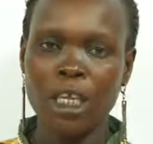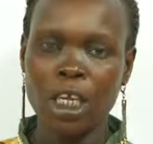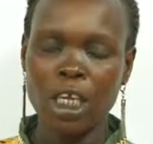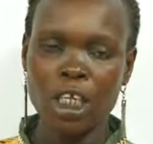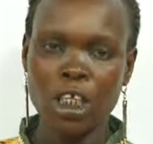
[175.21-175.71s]

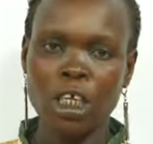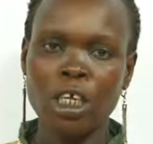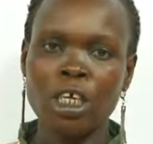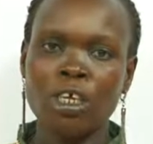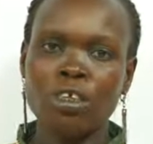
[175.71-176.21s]
energy.
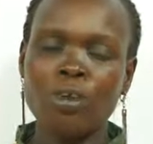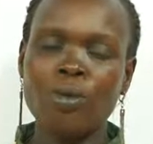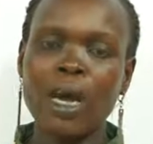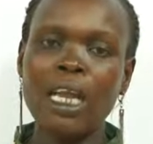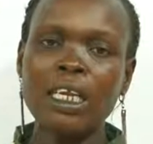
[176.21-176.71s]
So
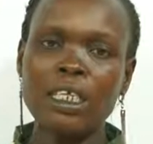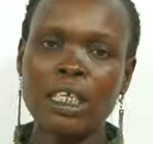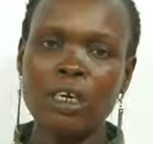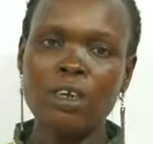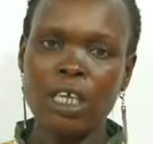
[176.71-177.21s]
while the
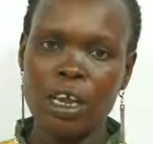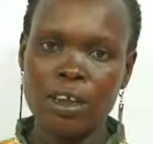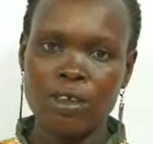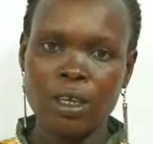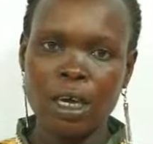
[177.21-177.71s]
second
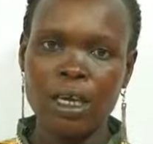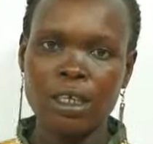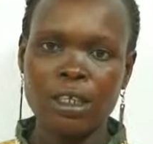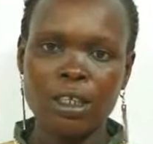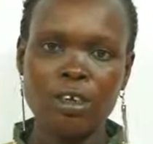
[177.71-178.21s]

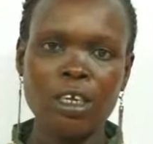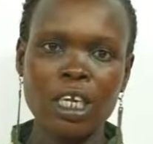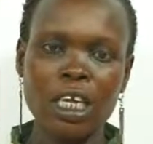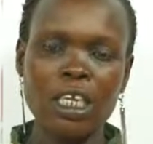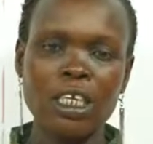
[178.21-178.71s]

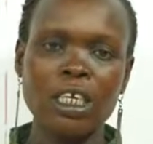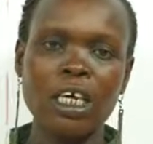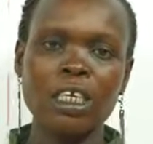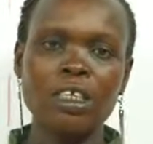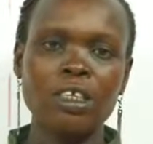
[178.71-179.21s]
energy
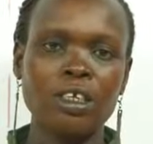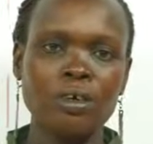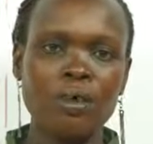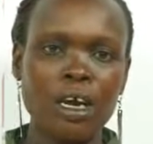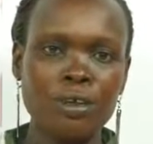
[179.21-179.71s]
that is
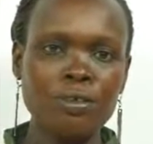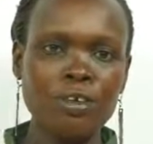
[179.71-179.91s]
required to